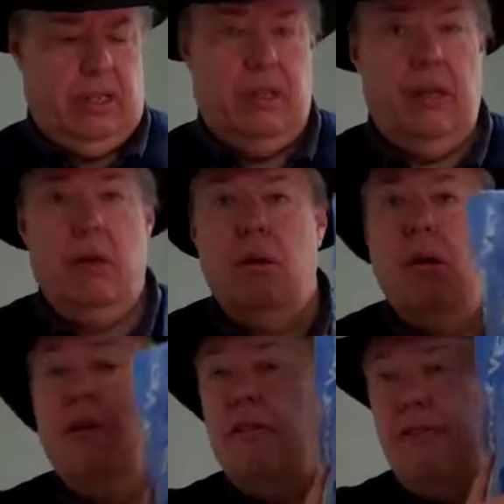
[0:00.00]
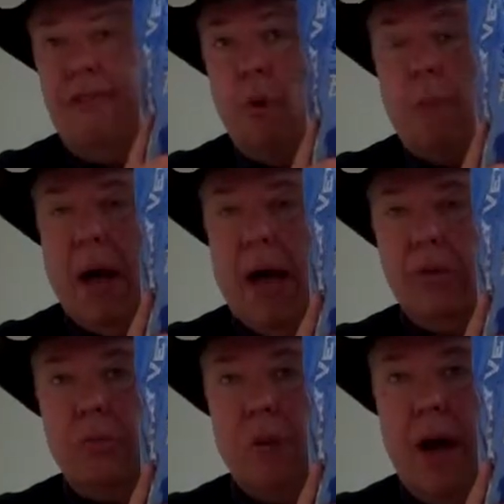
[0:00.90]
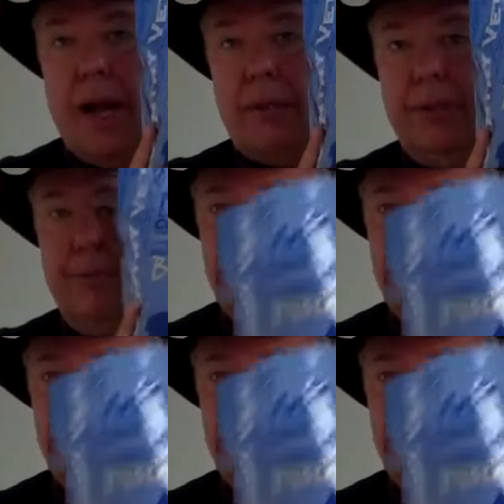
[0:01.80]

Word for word: four pounds of product.